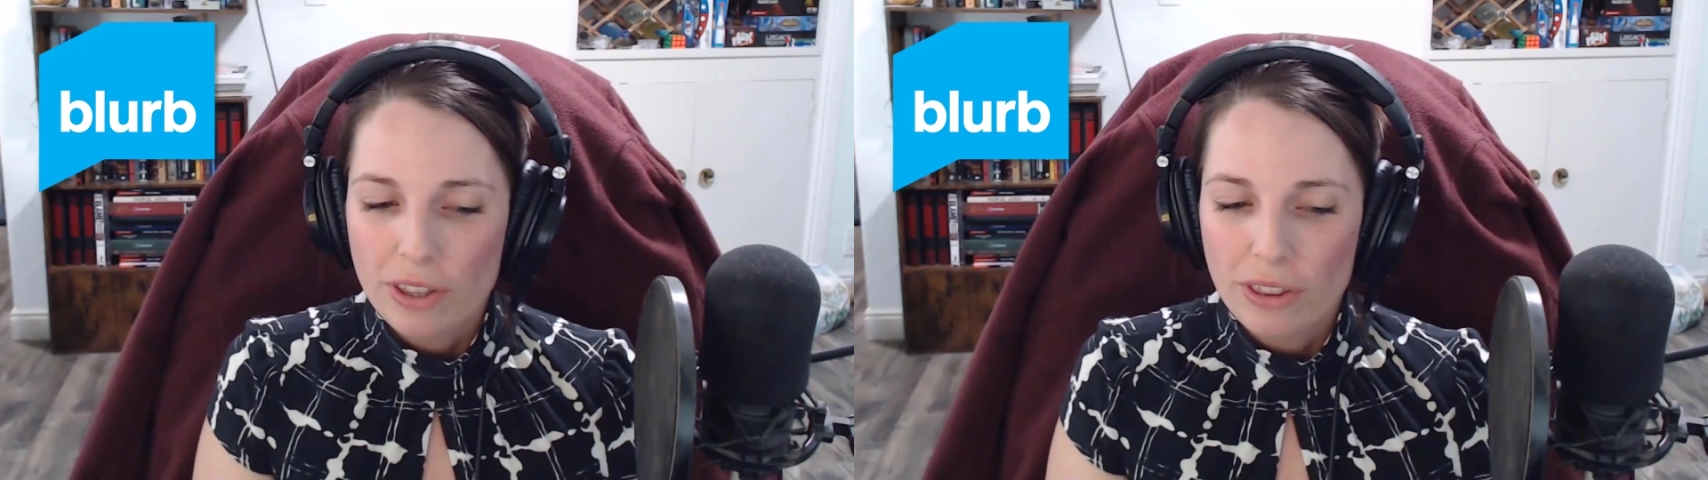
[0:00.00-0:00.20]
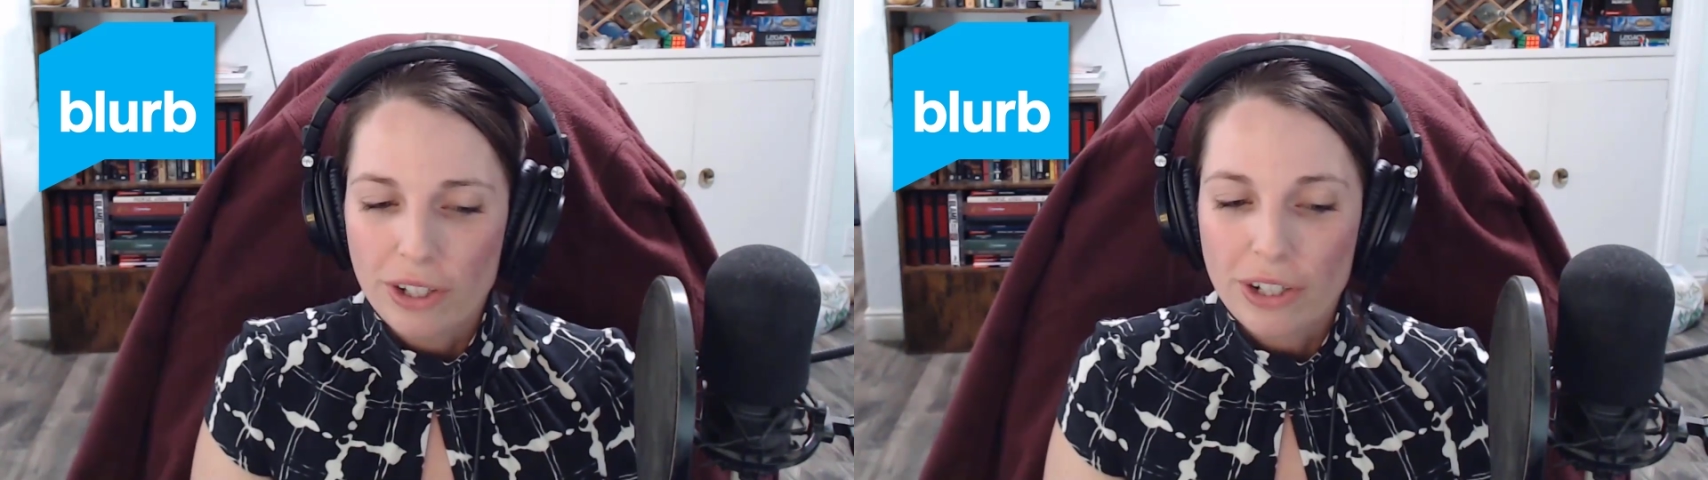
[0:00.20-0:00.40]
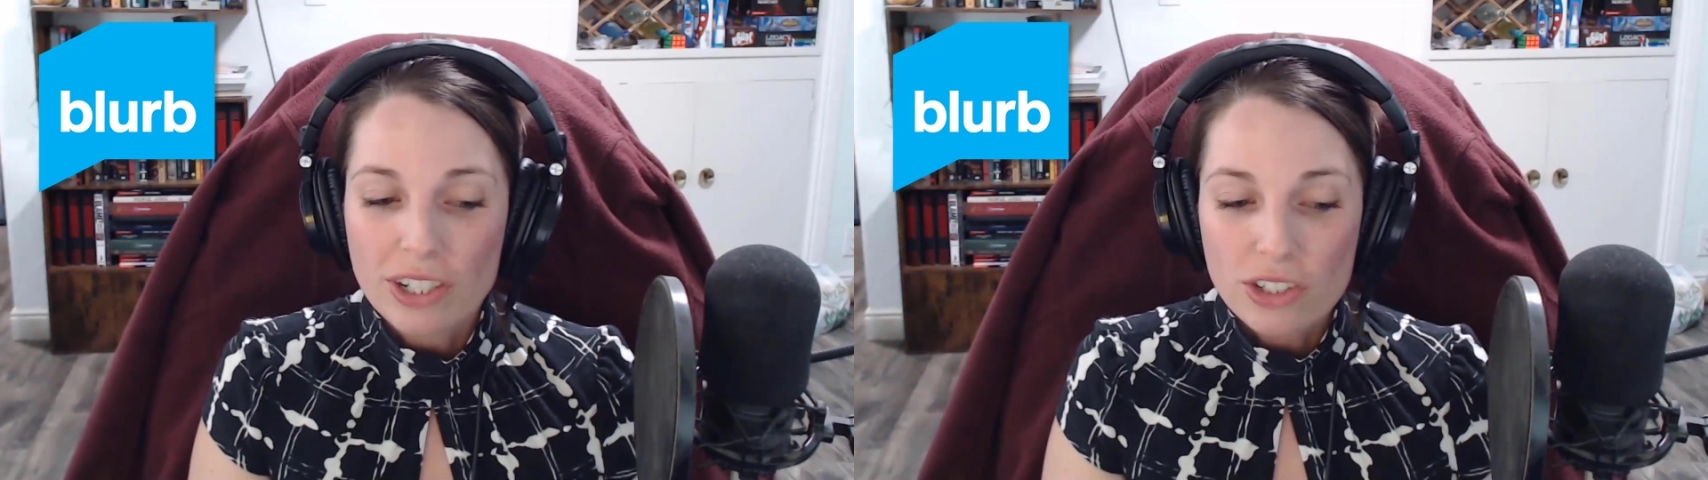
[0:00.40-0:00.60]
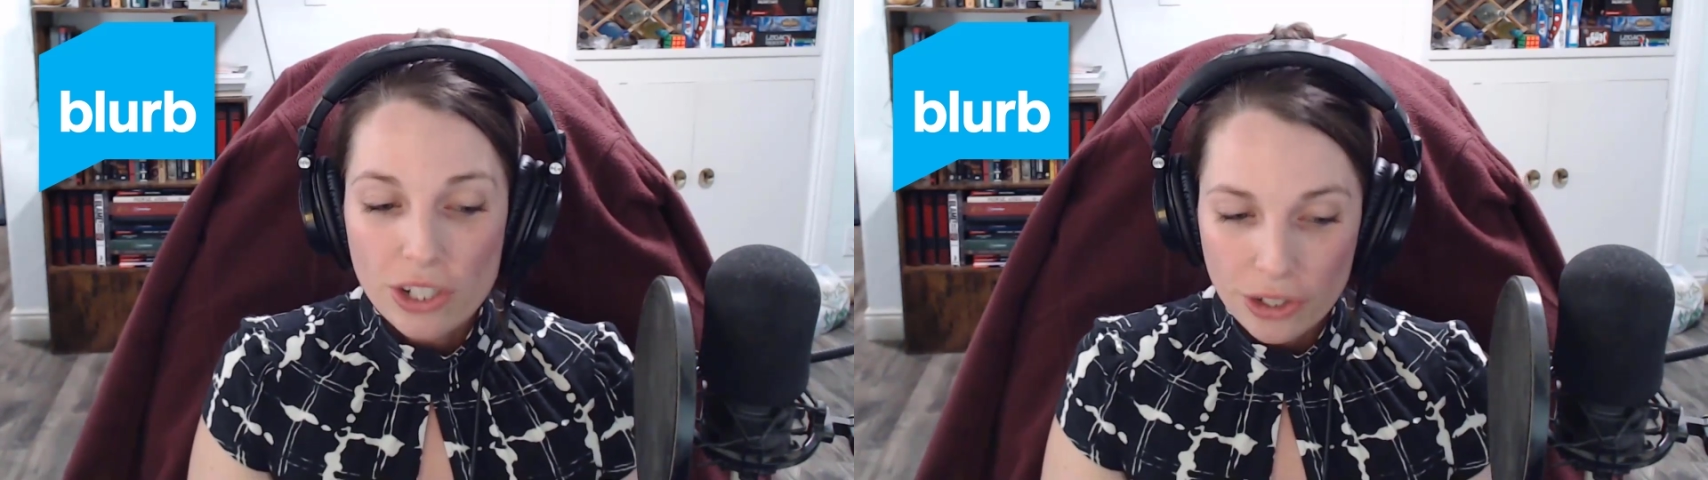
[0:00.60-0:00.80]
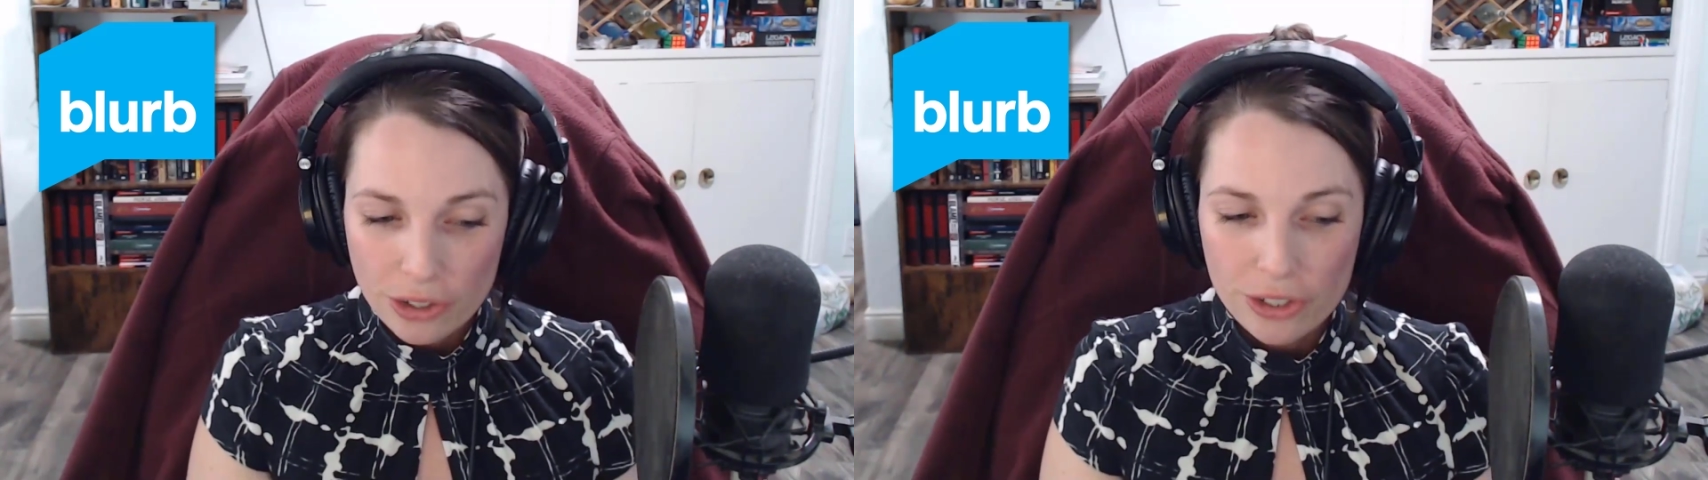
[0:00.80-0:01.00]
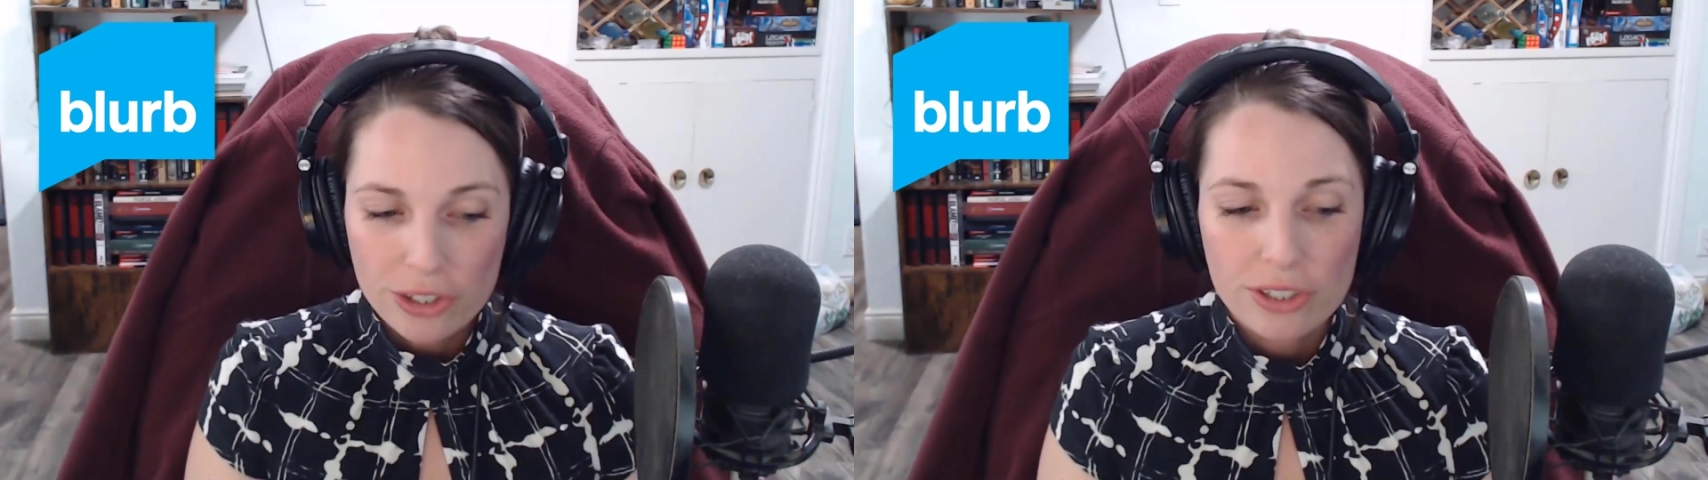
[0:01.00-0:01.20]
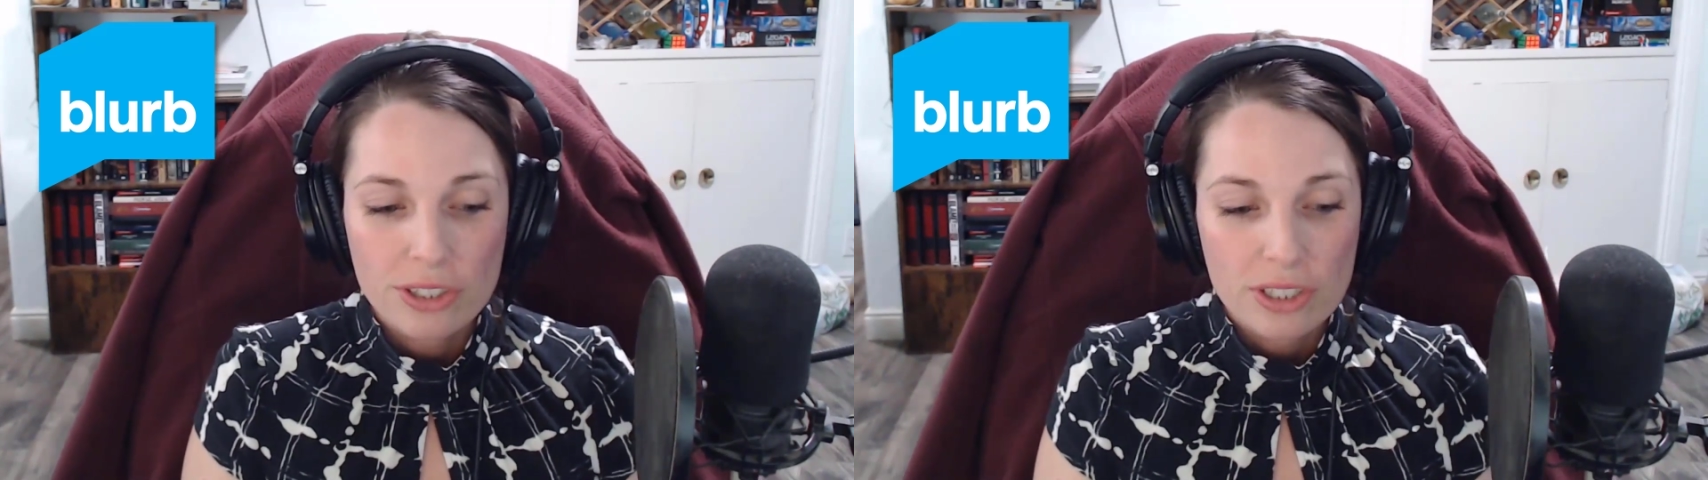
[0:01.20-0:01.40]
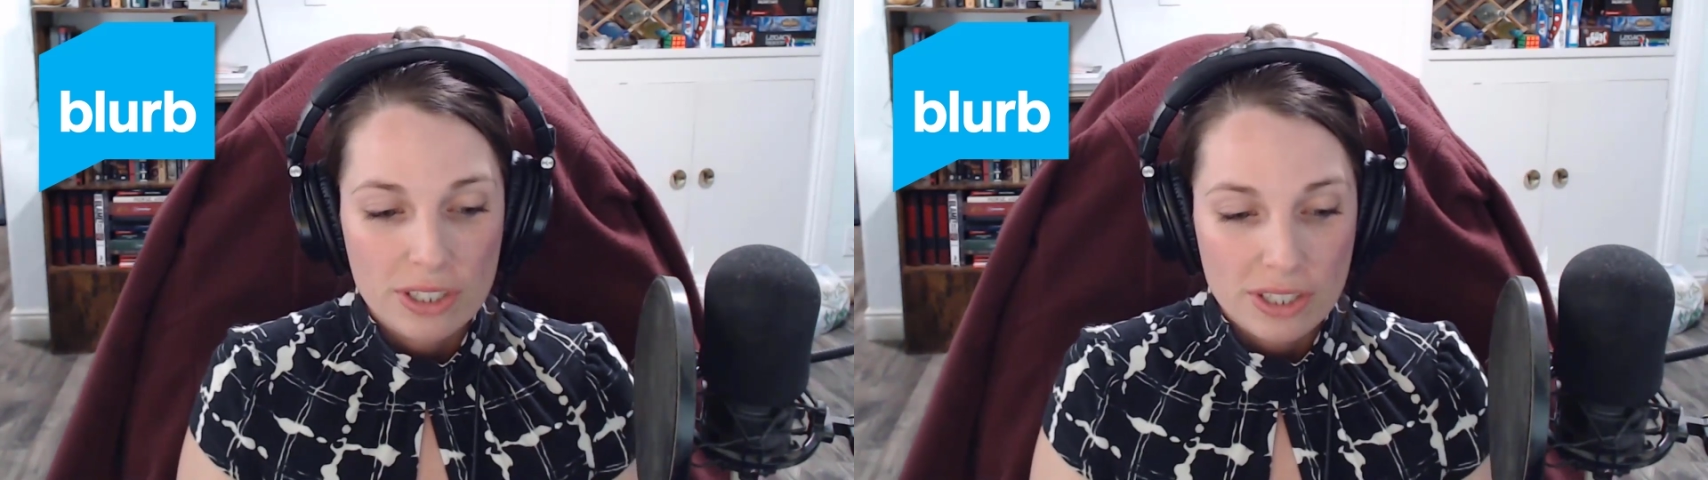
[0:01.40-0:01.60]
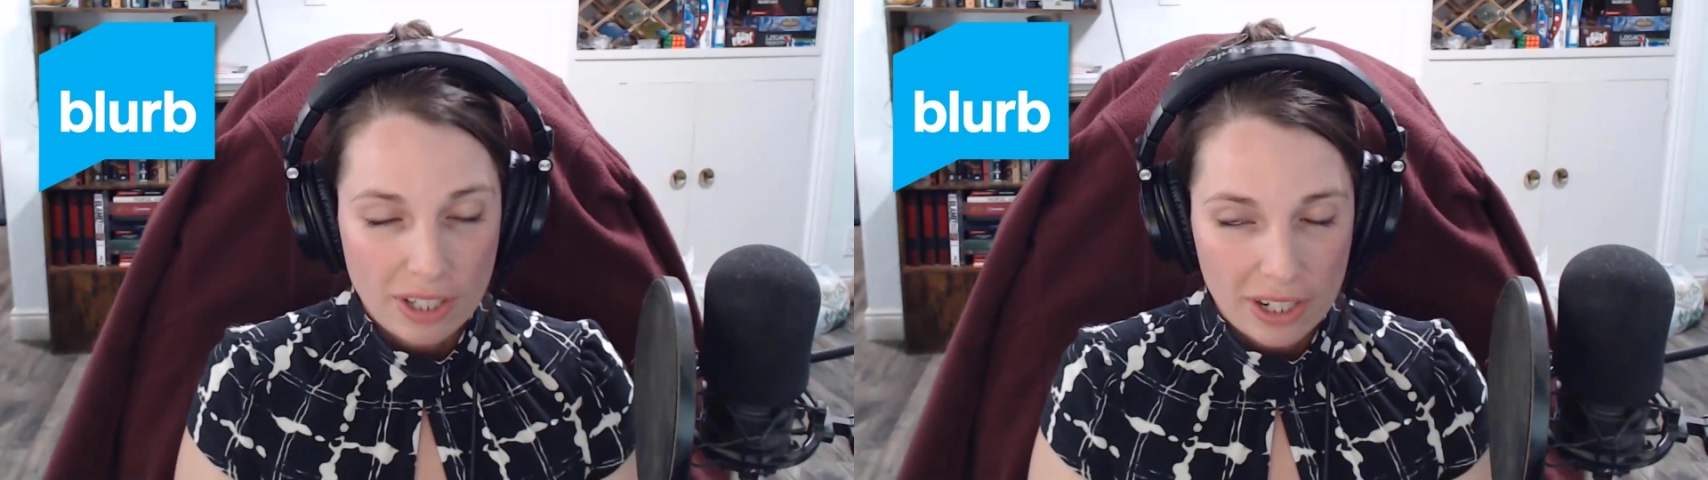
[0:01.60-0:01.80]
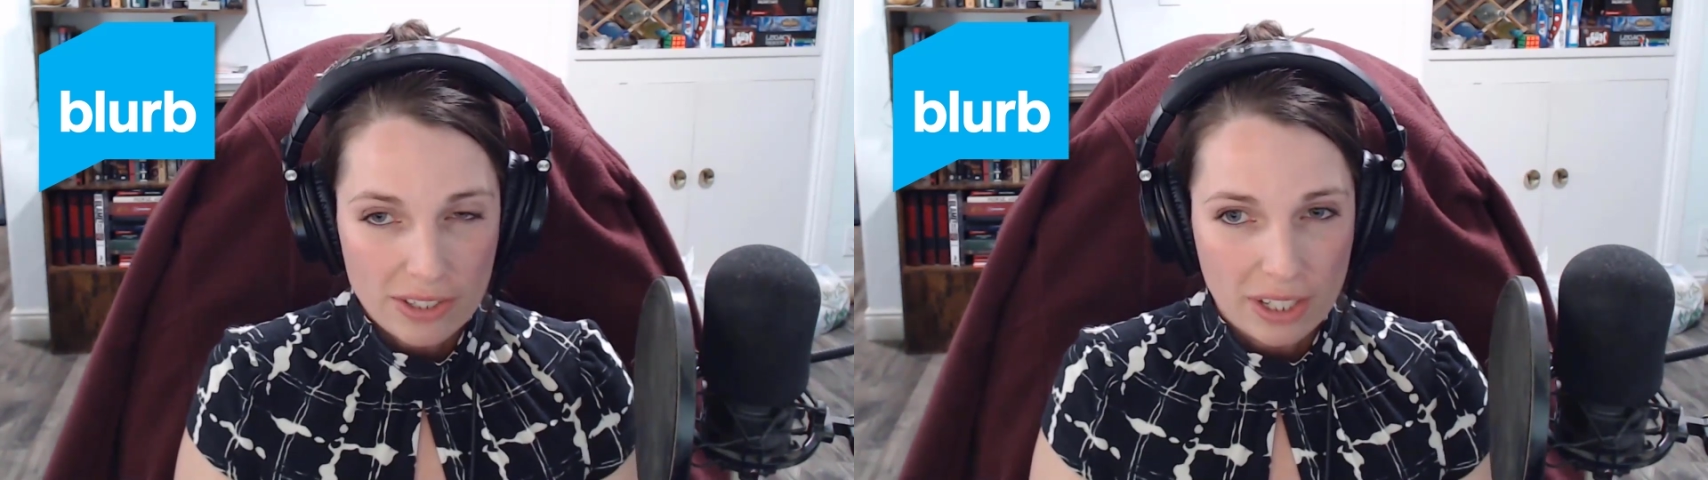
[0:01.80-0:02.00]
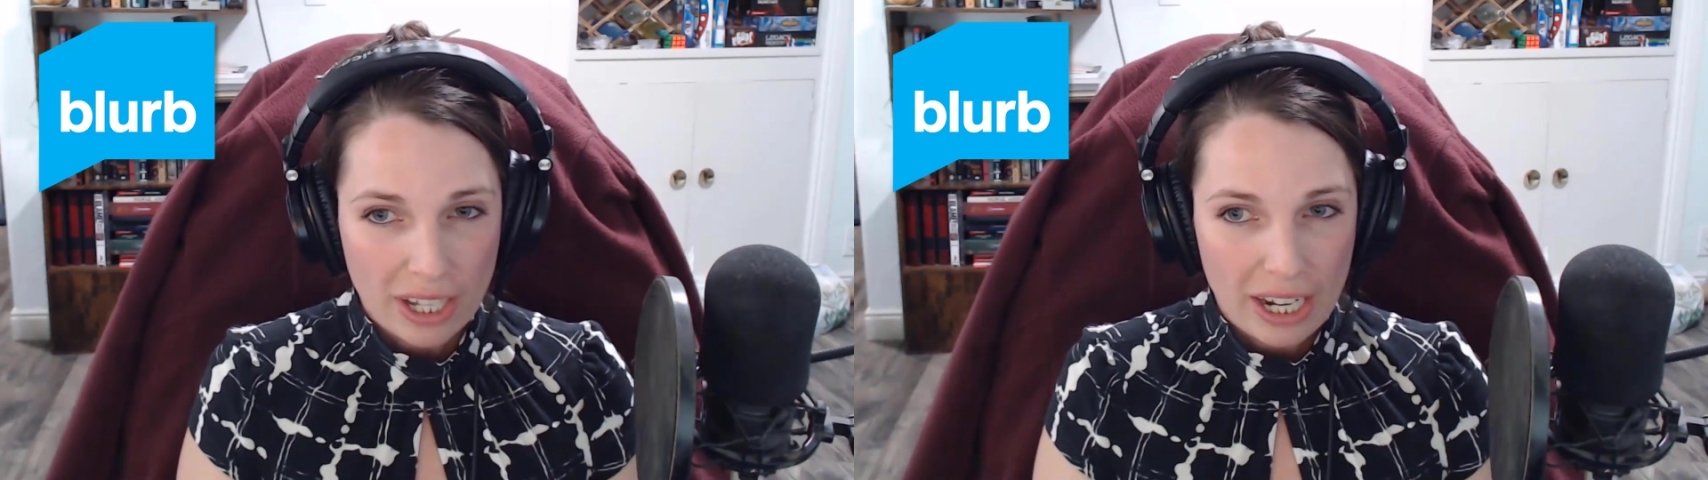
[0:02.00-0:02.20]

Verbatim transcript: their interior sizing